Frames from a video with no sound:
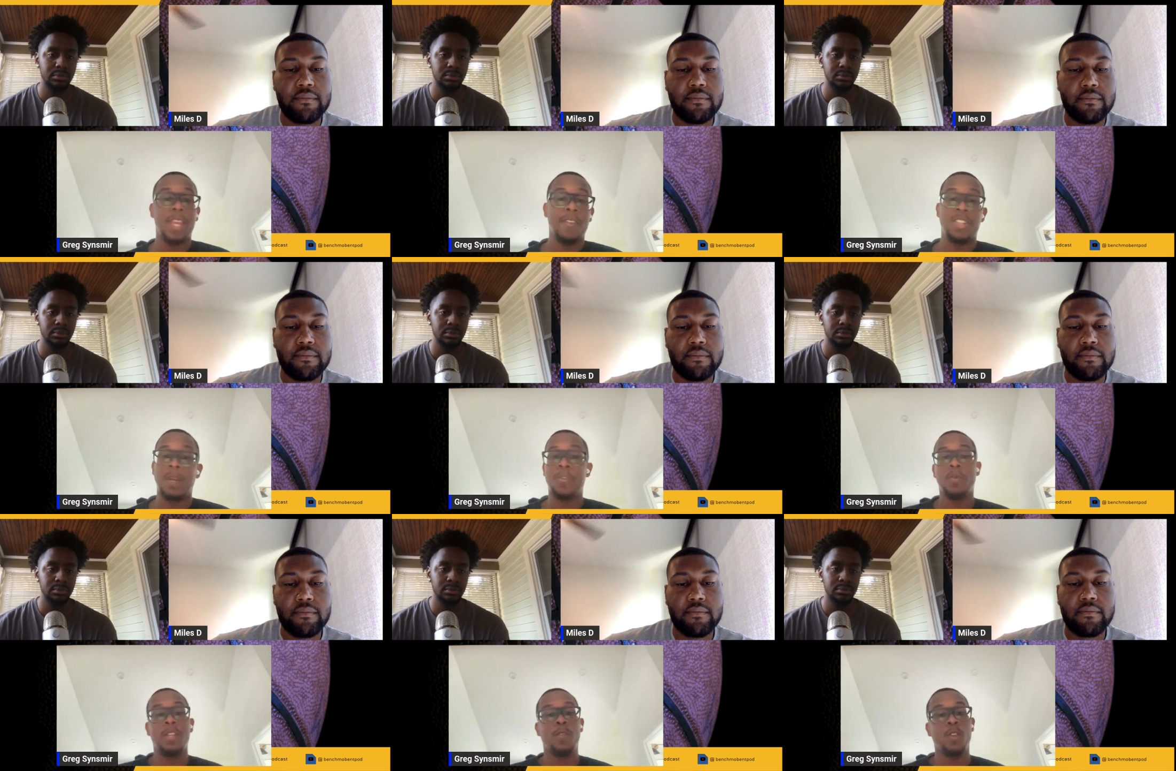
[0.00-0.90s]
Speaker 1: They have a
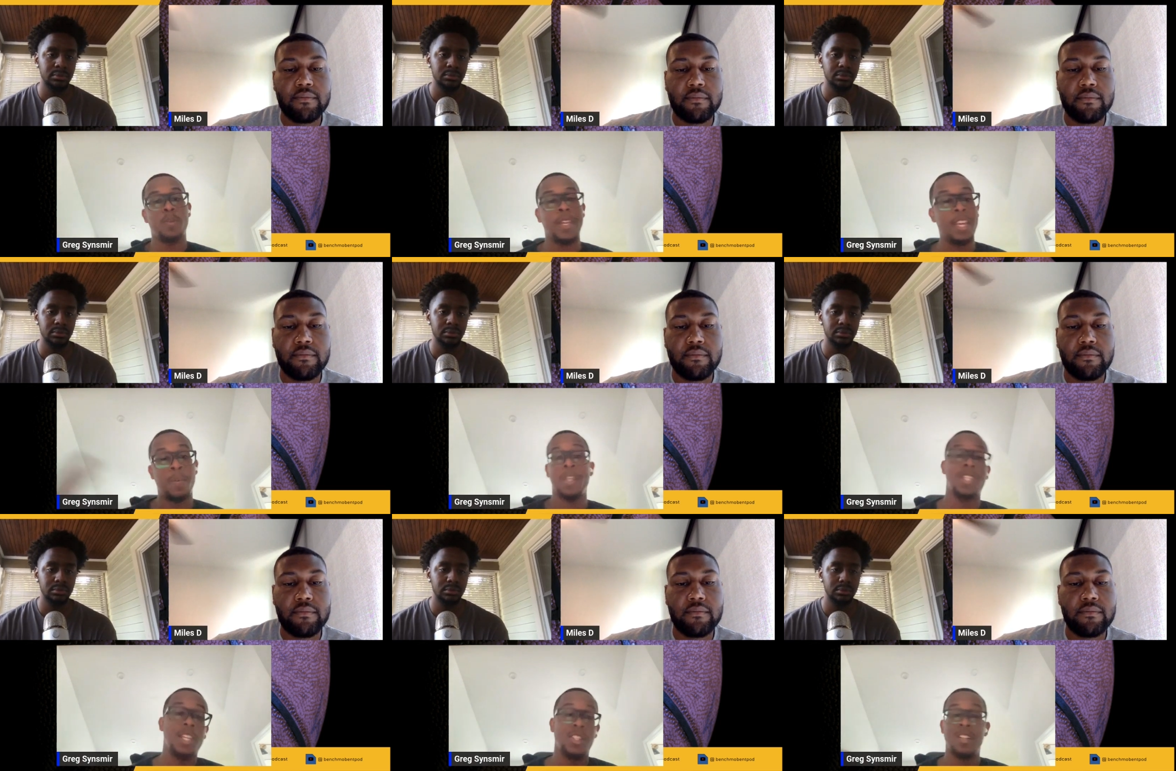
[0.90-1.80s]
championship level expect,
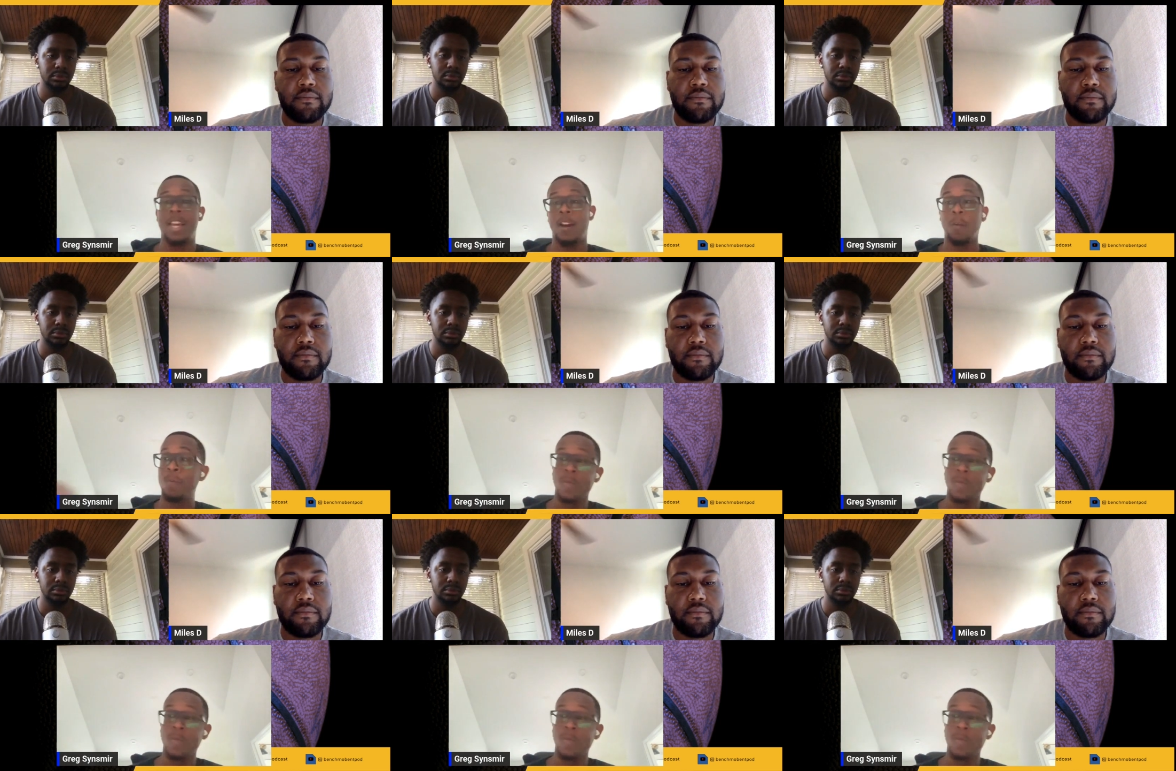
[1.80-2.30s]
expectation now